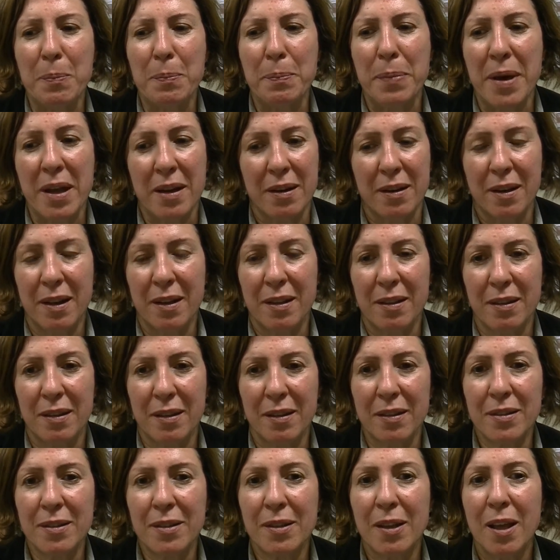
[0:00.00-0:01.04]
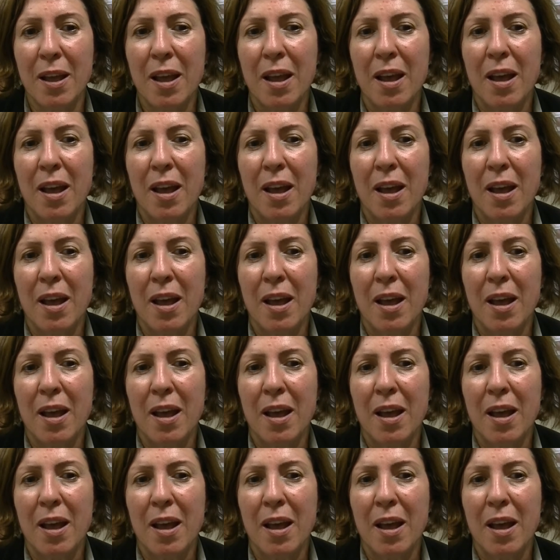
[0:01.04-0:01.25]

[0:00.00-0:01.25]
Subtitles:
better at this.